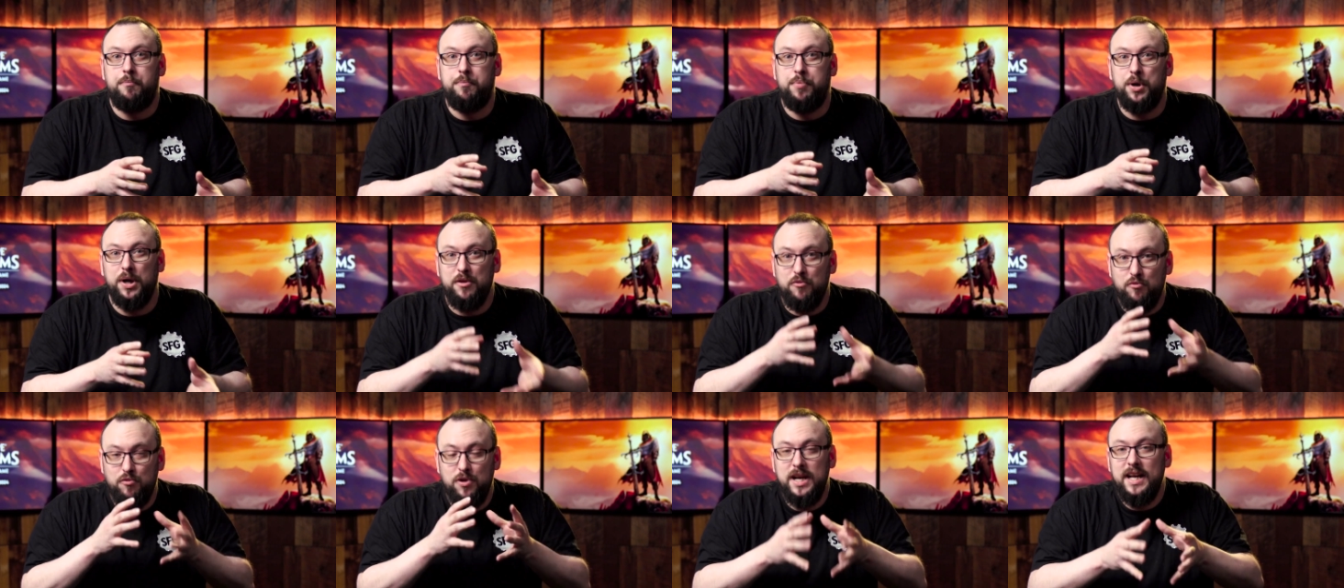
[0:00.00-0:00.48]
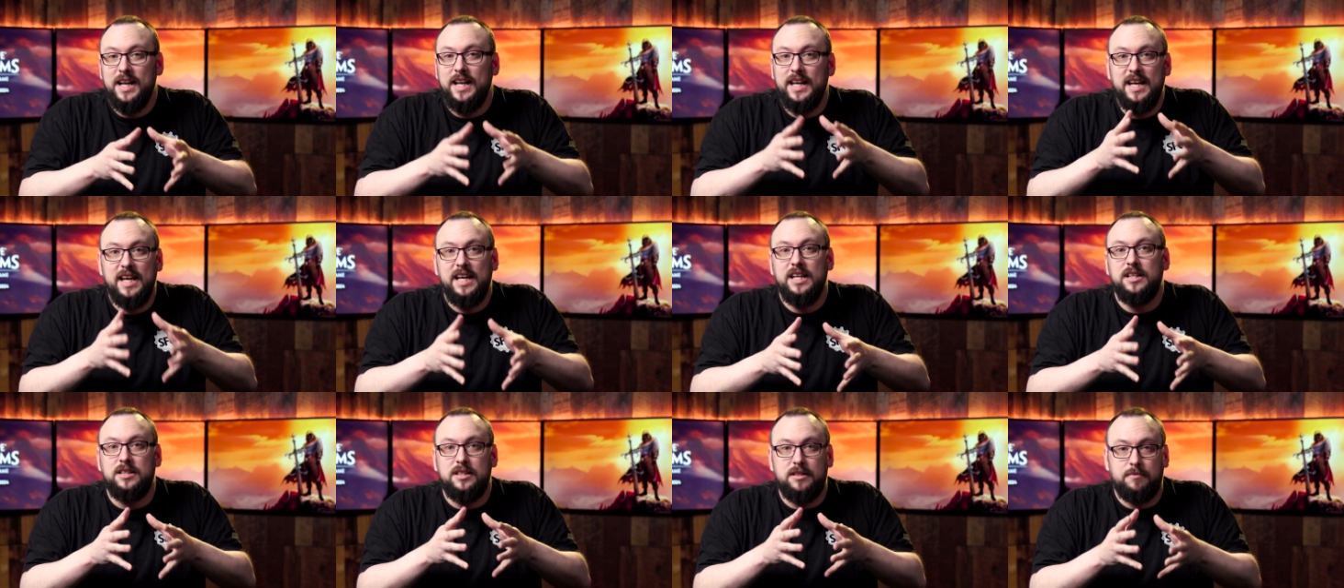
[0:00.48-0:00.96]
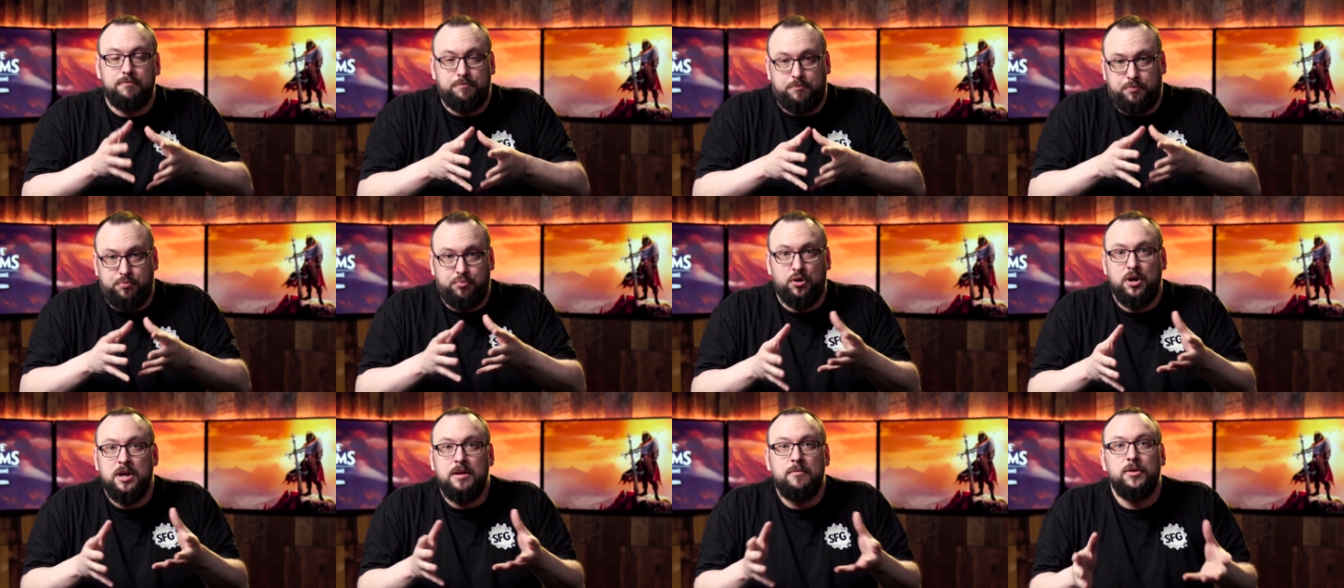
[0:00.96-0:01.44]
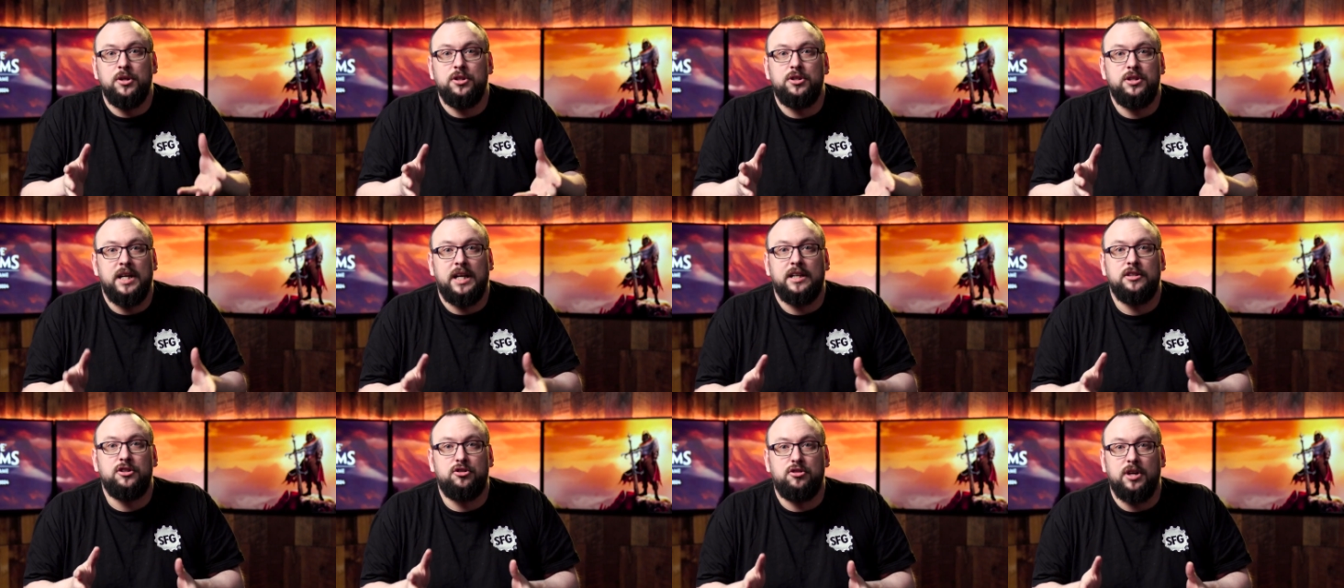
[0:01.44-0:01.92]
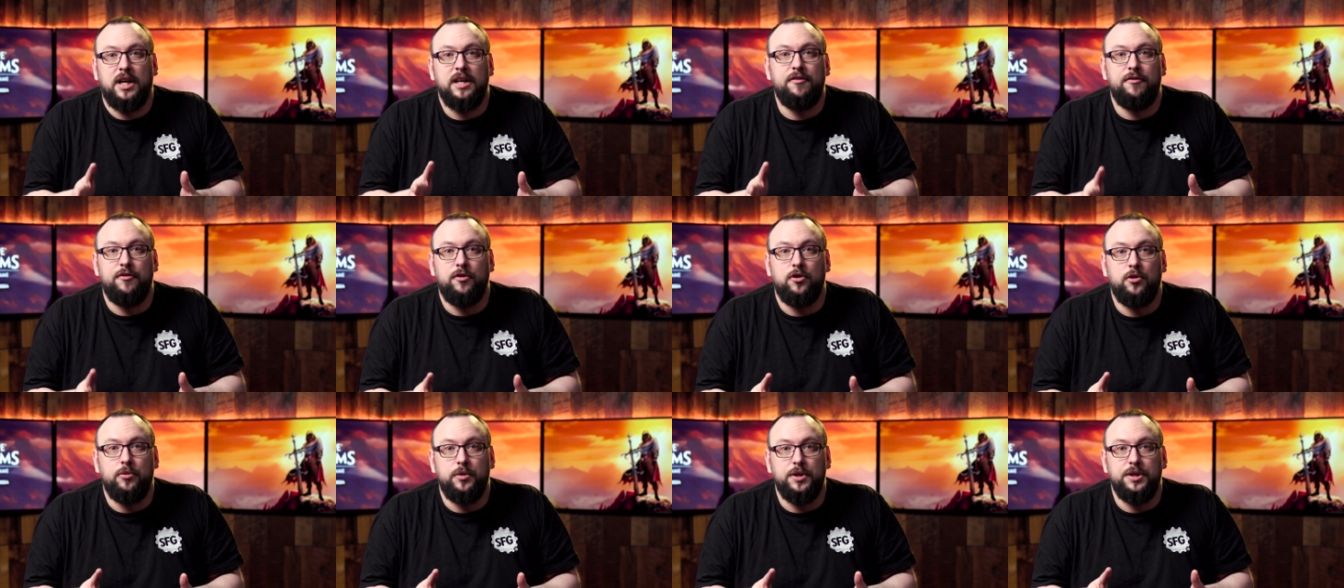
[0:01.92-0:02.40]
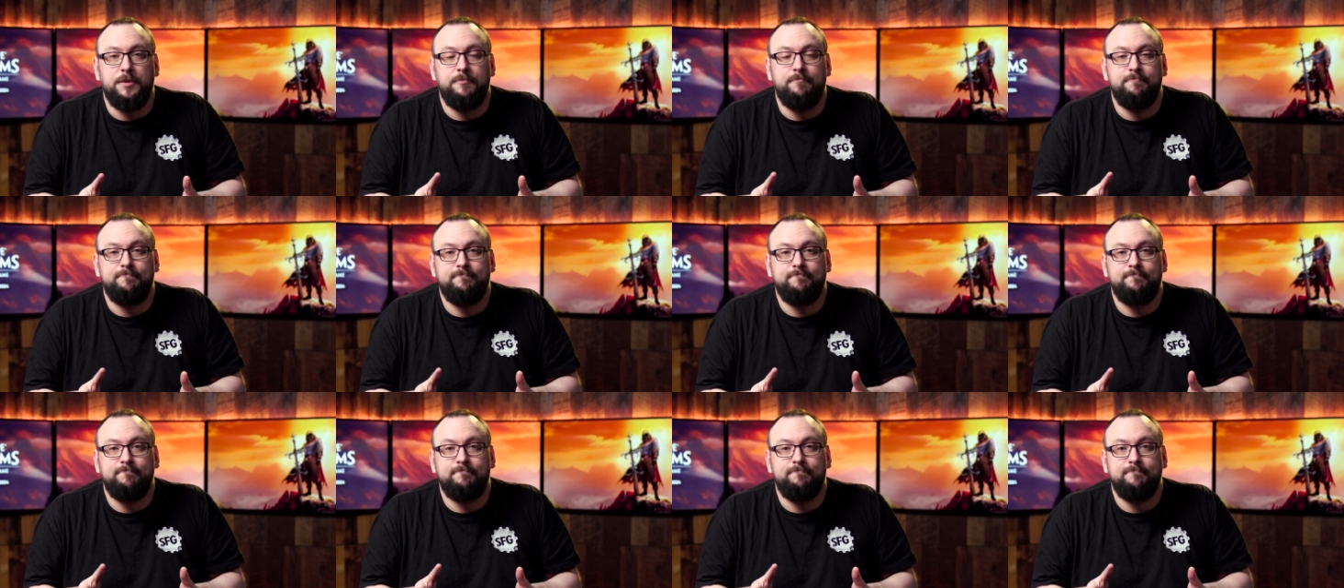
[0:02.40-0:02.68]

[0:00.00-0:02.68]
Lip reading: But it really is pretty much that straightforward.